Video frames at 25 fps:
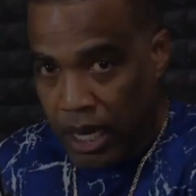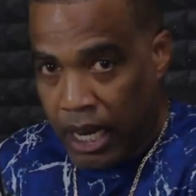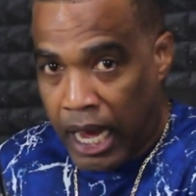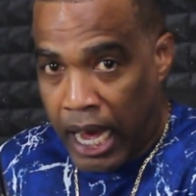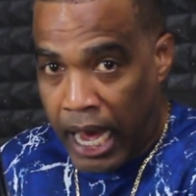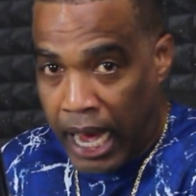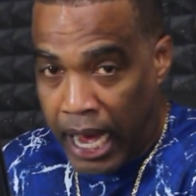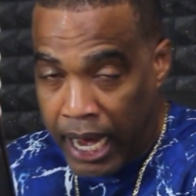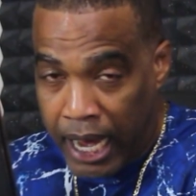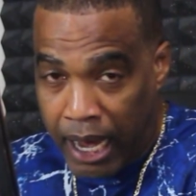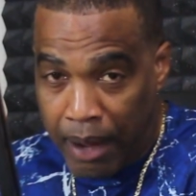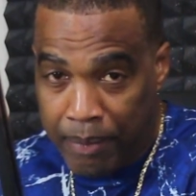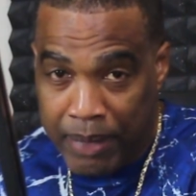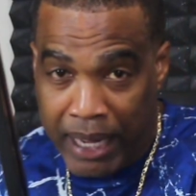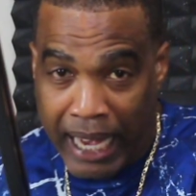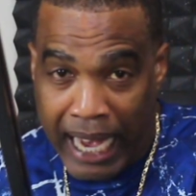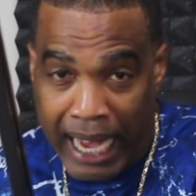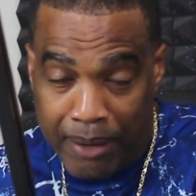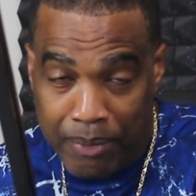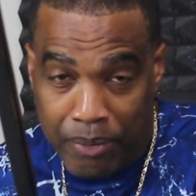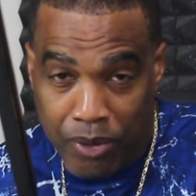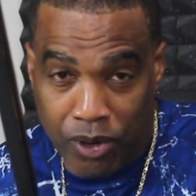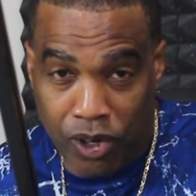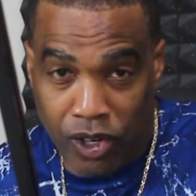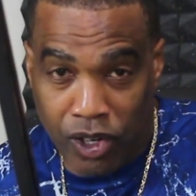Hey, I'm the
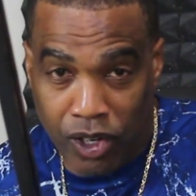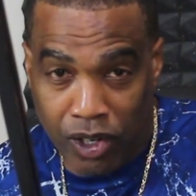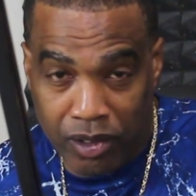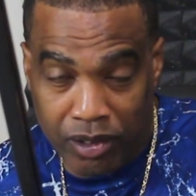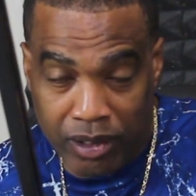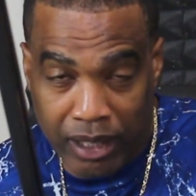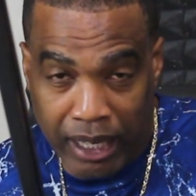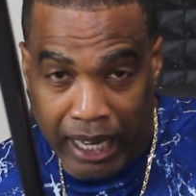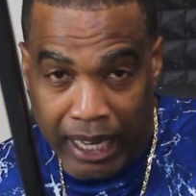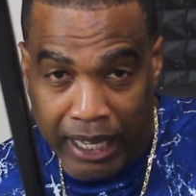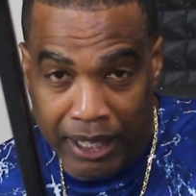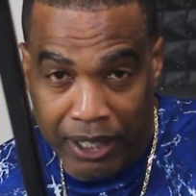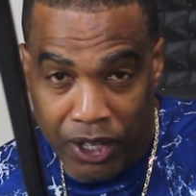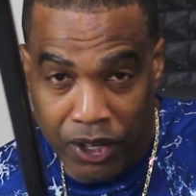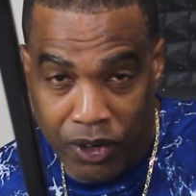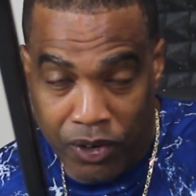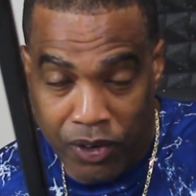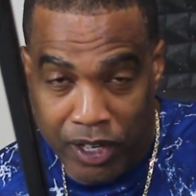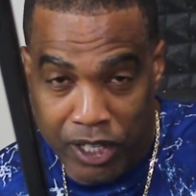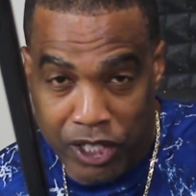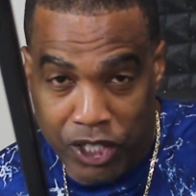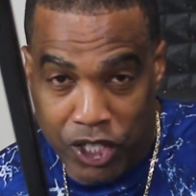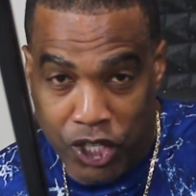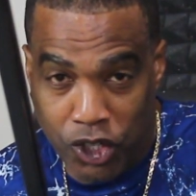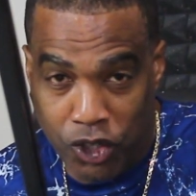Admiral, and you're
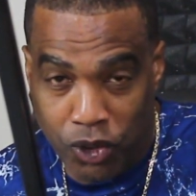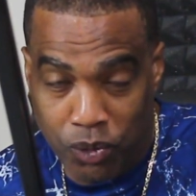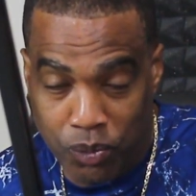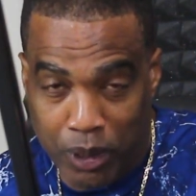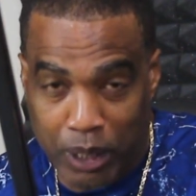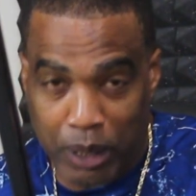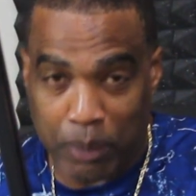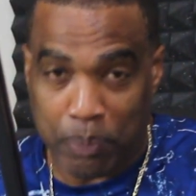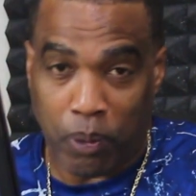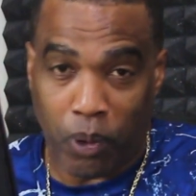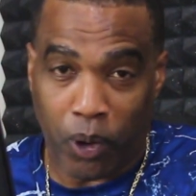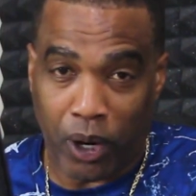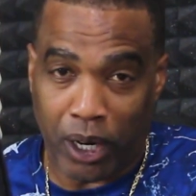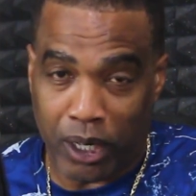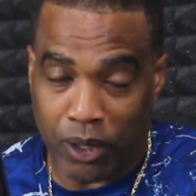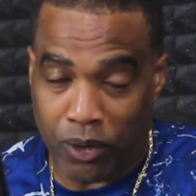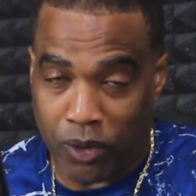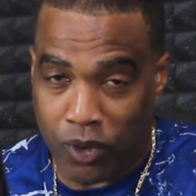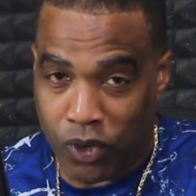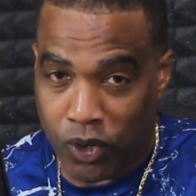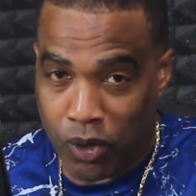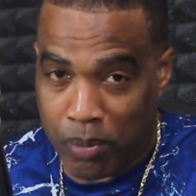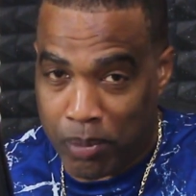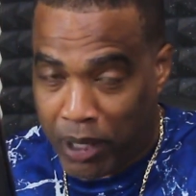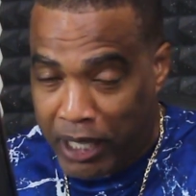in tune with the Boiler
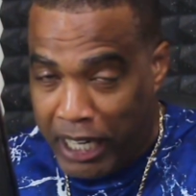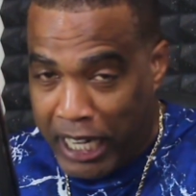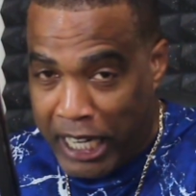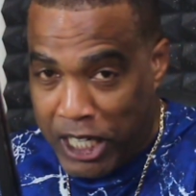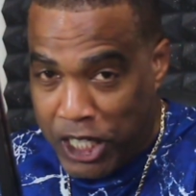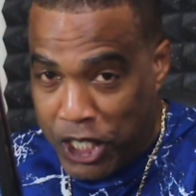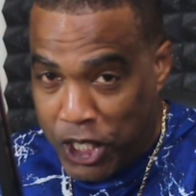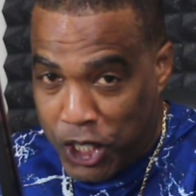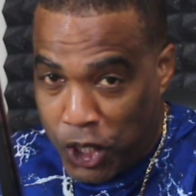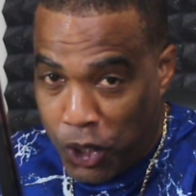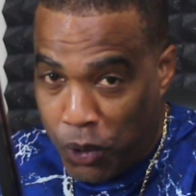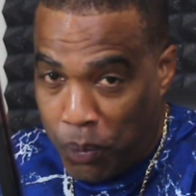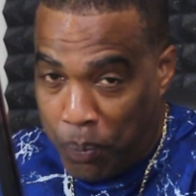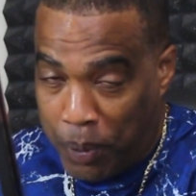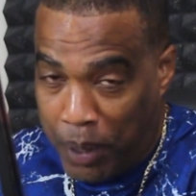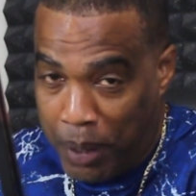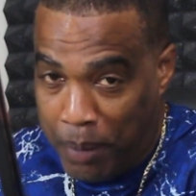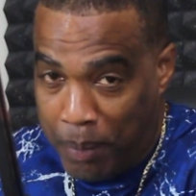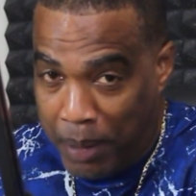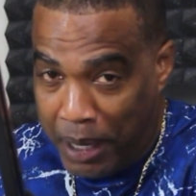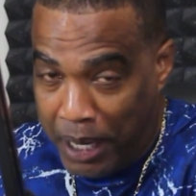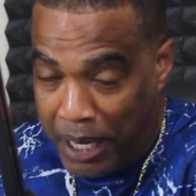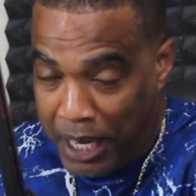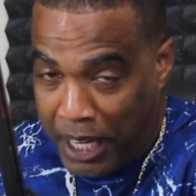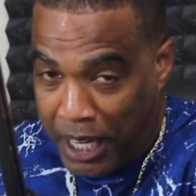Room on H2P
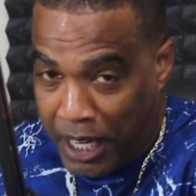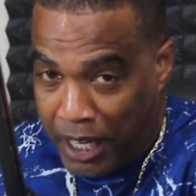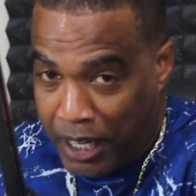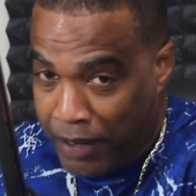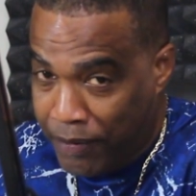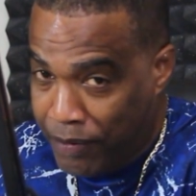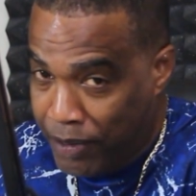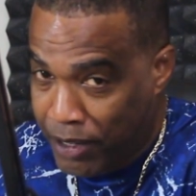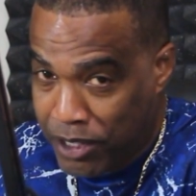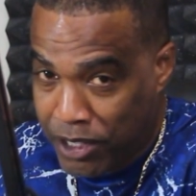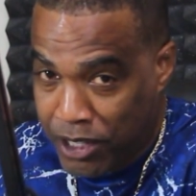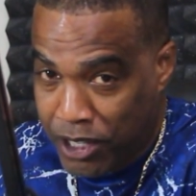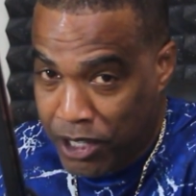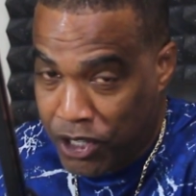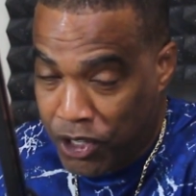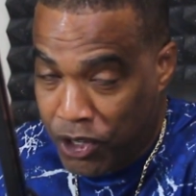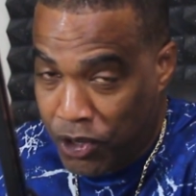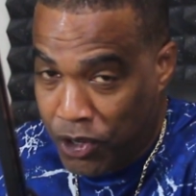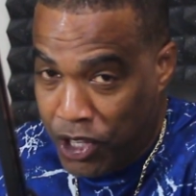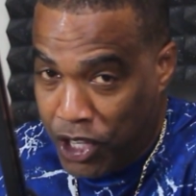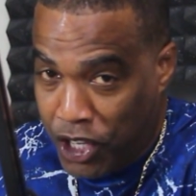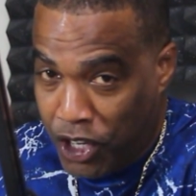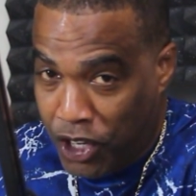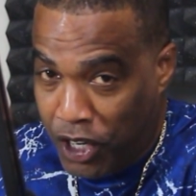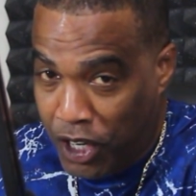Media. If it's the
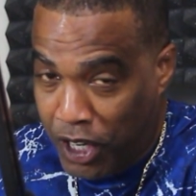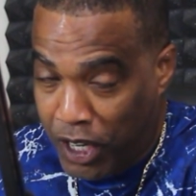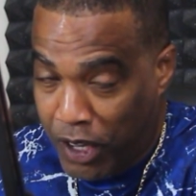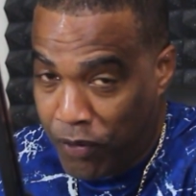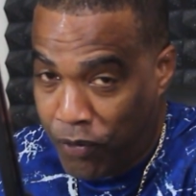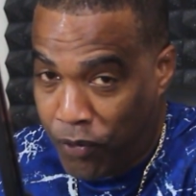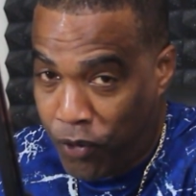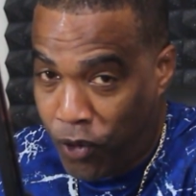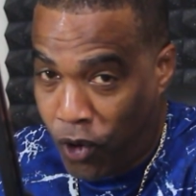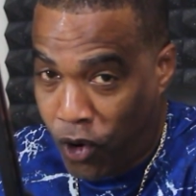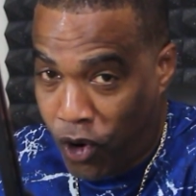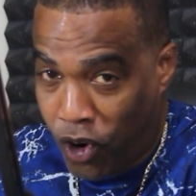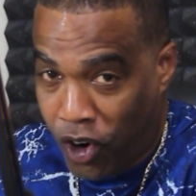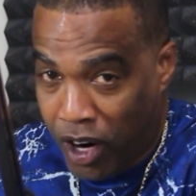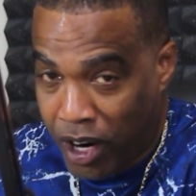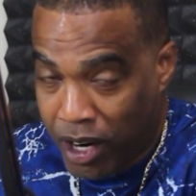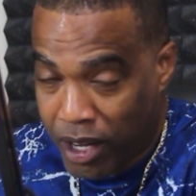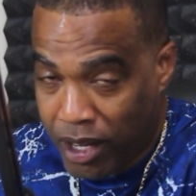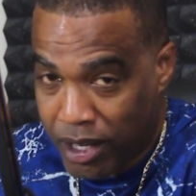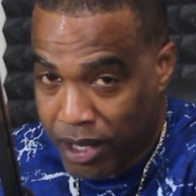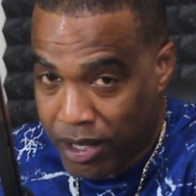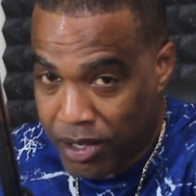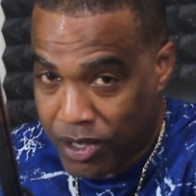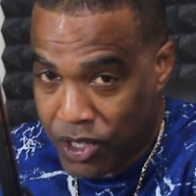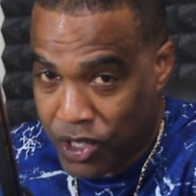truth you're looking for,
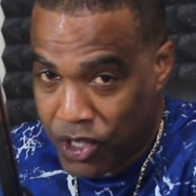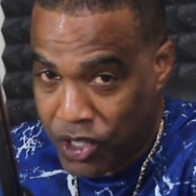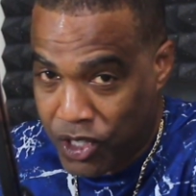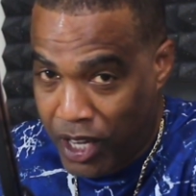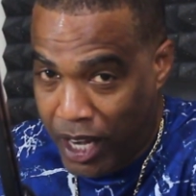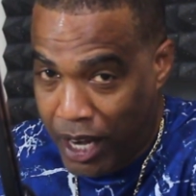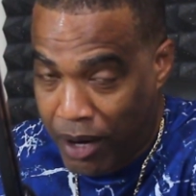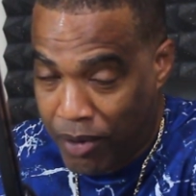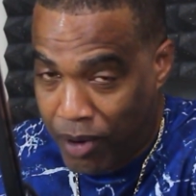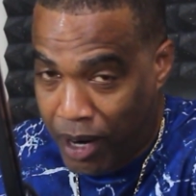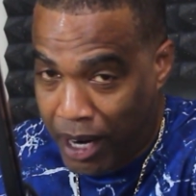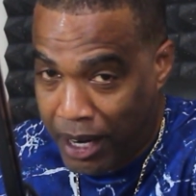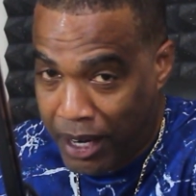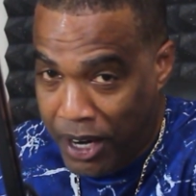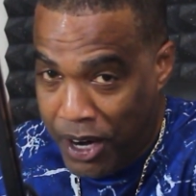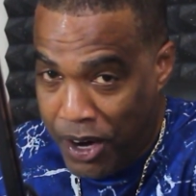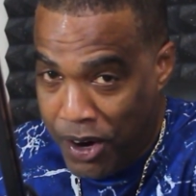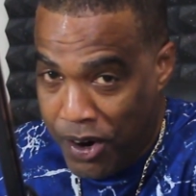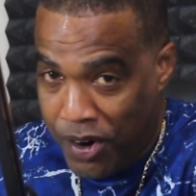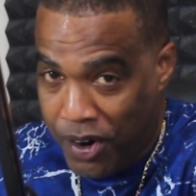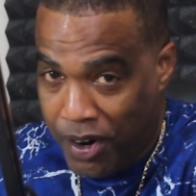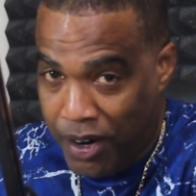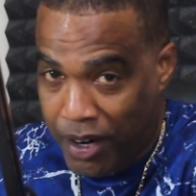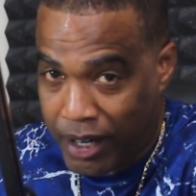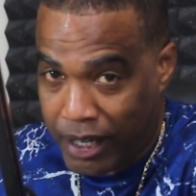stay right
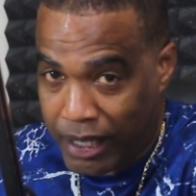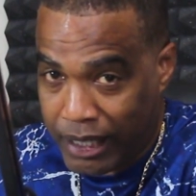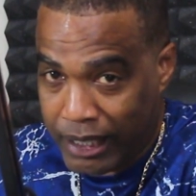here.